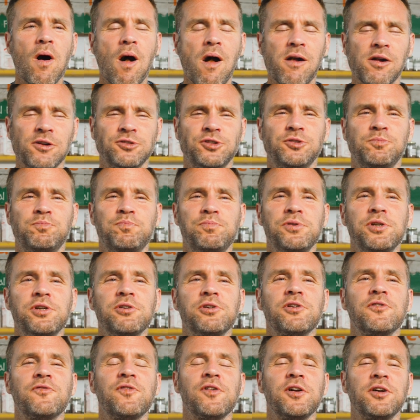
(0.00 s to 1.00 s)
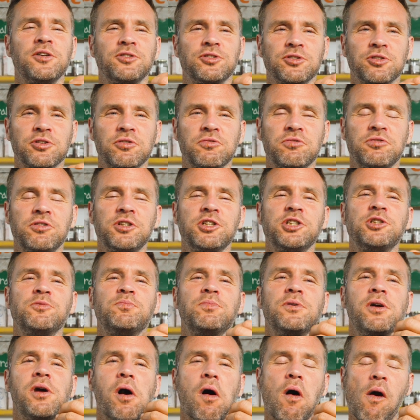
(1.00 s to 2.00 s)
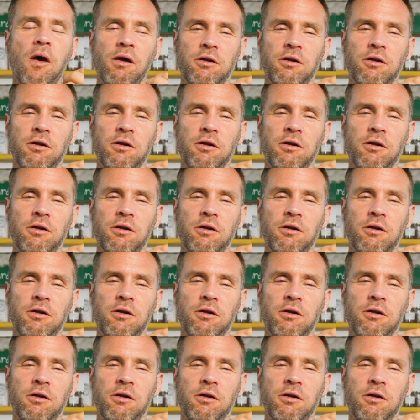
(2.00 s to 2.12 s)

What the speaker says: it's beautiful, it's crispy,